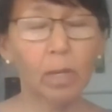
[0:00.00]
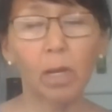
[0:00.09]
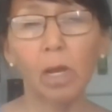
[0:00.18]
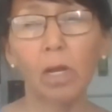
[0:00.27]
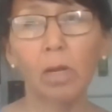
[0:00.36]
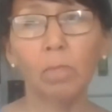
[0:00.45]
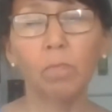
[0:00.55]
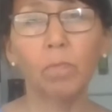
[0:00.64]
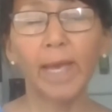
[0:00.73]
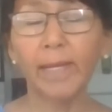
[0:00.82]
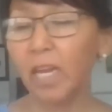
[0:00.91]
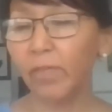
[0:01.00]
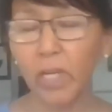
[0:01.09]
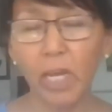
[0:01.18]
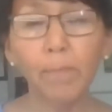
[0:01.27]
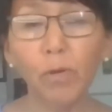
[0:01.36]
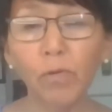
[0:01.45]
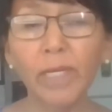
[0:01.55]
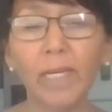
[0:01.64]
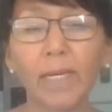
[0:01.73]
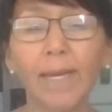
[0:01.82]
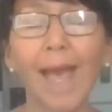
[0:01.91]
and every
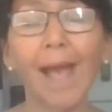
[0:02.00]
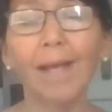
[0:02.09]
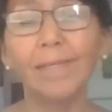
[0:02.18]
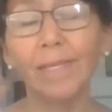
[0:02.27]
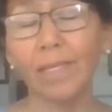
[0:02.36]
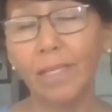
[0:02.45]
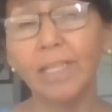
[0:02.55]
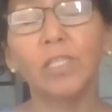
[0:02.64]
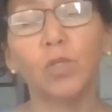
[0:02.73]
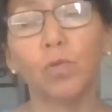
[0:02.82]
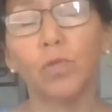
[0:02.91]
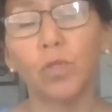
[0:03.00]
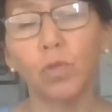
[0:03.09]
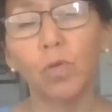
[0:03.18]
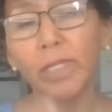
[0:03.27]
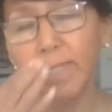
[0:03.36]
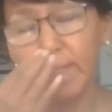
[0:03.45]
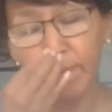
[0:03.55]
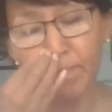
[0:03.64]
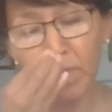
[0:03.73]
community has these two stores.